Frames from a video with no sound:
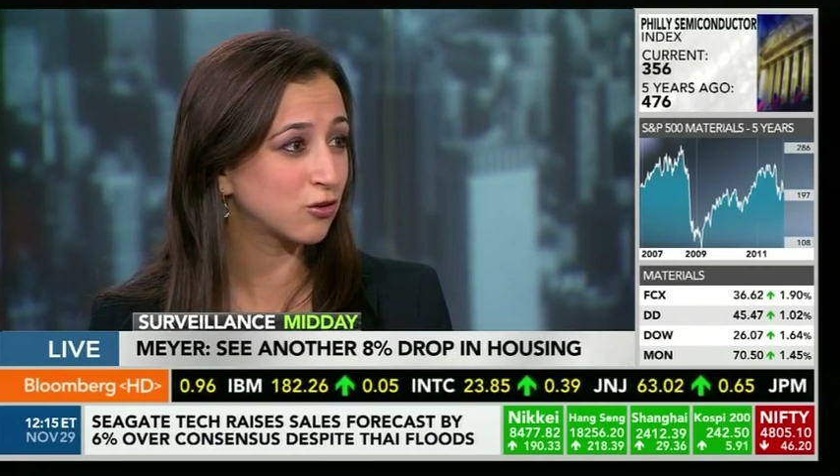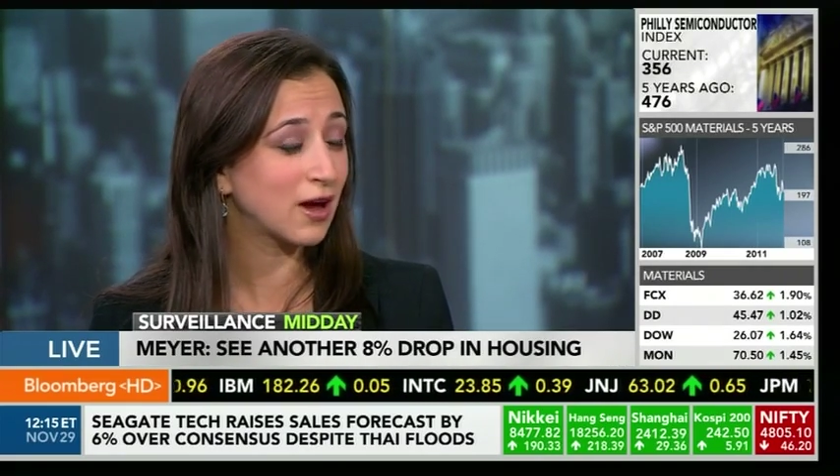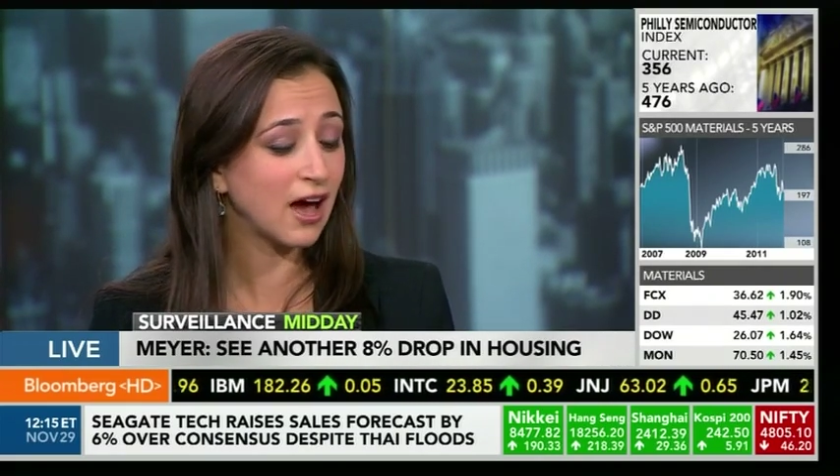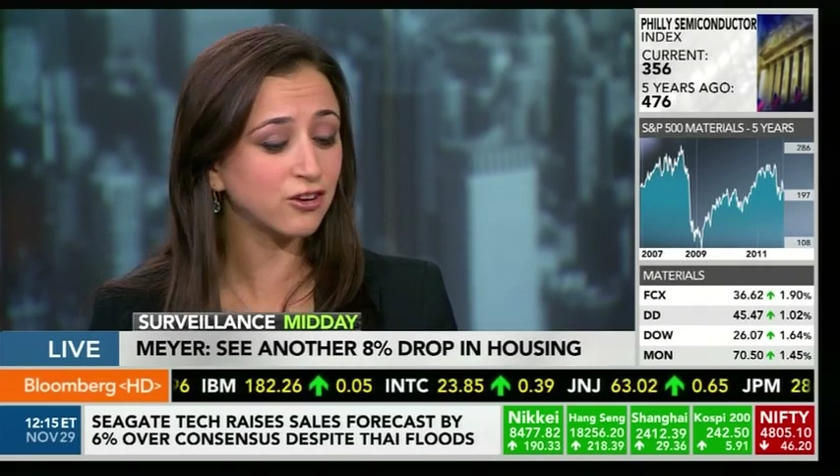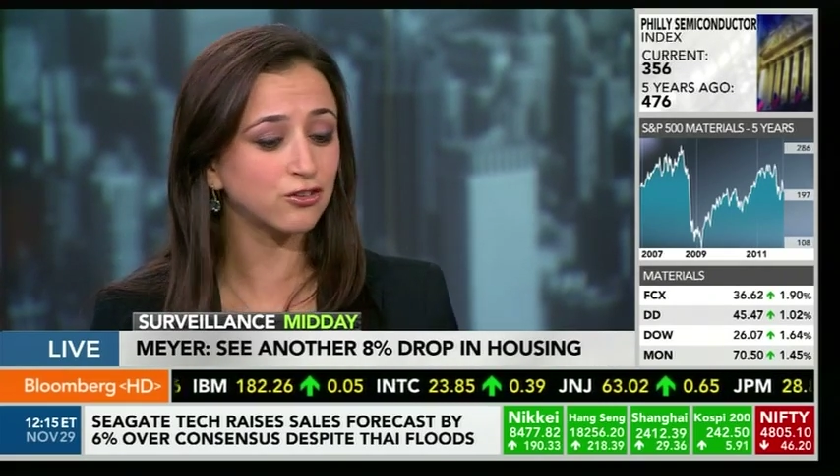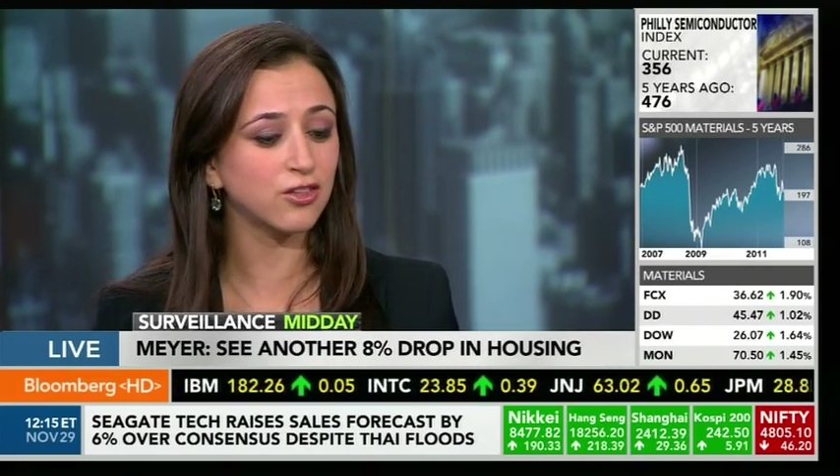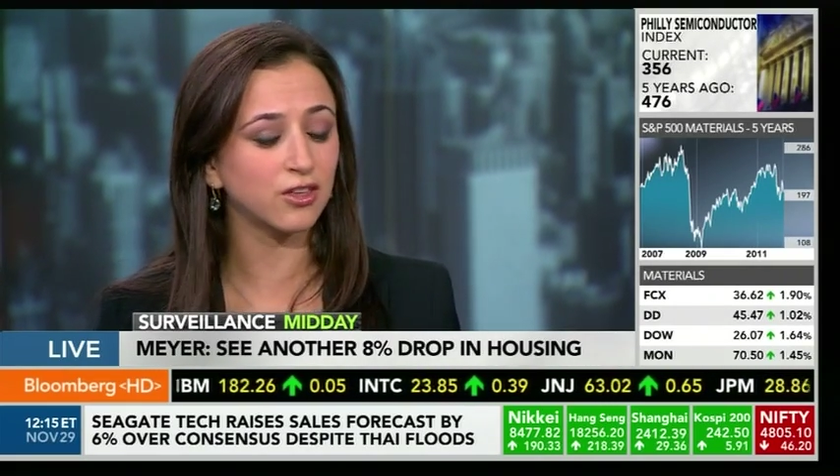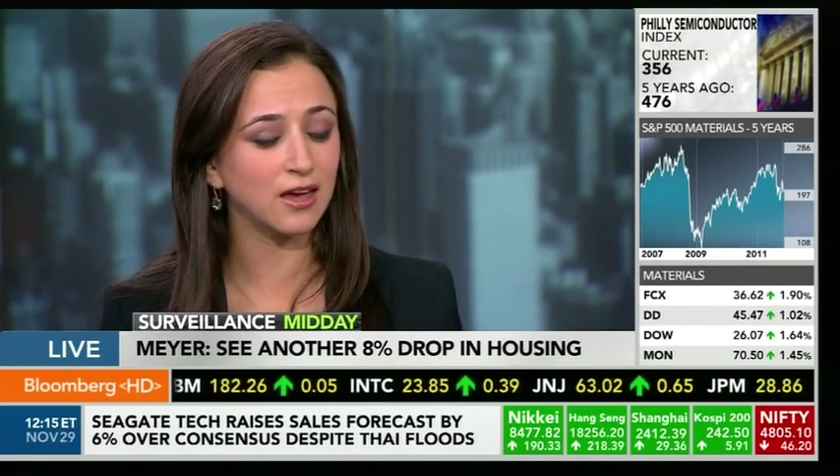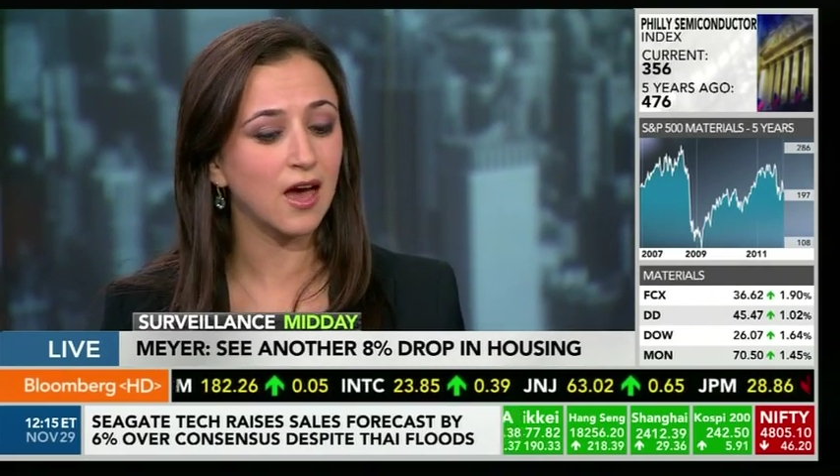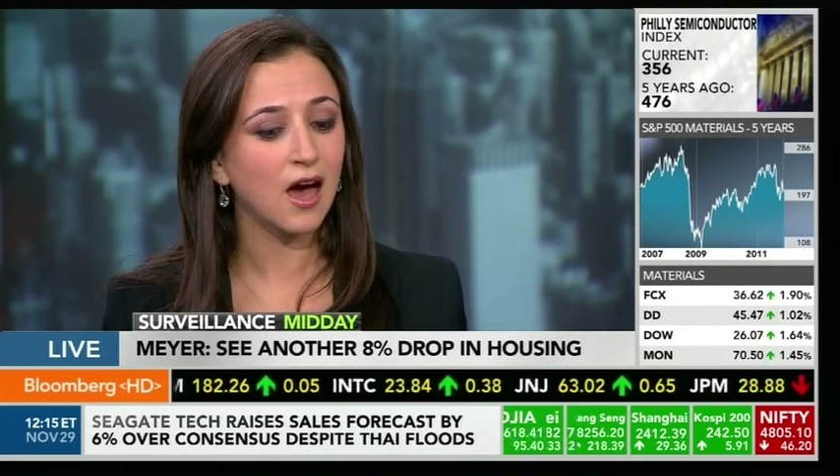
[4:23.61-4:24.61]
So I actually
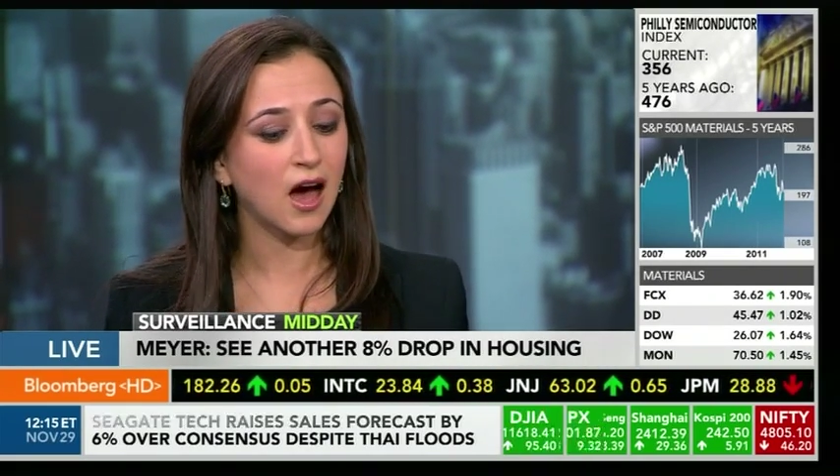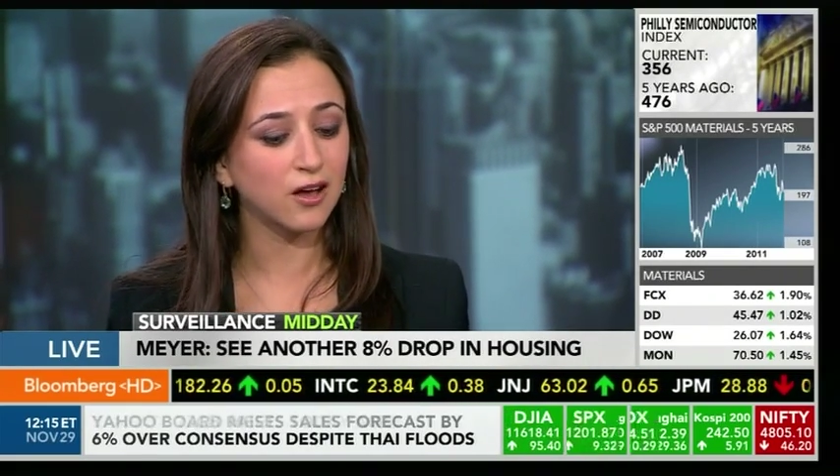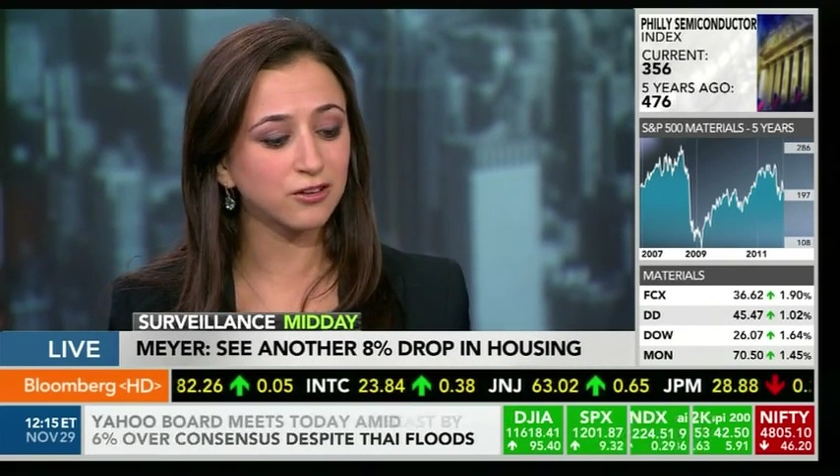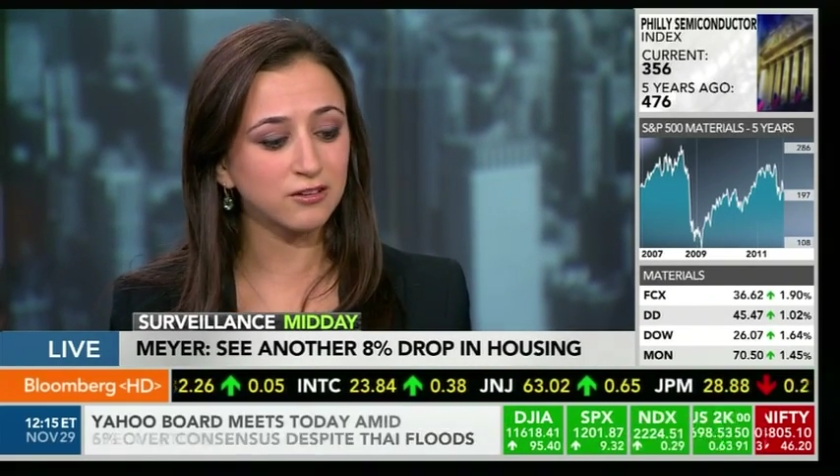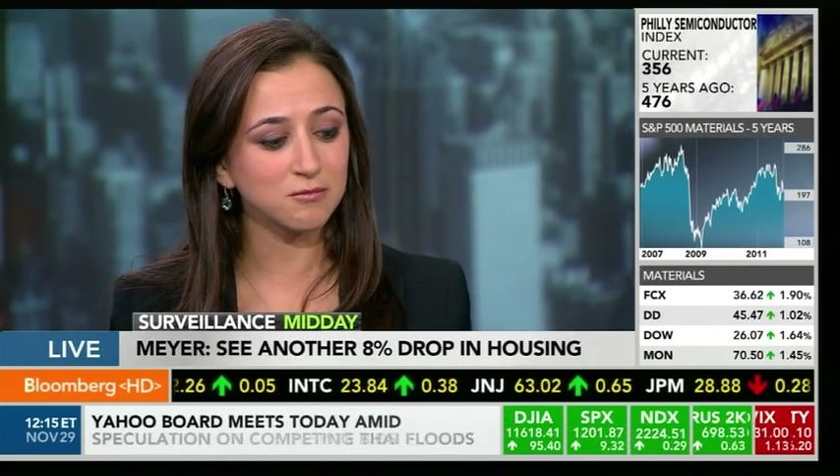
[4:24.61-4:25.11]
think housing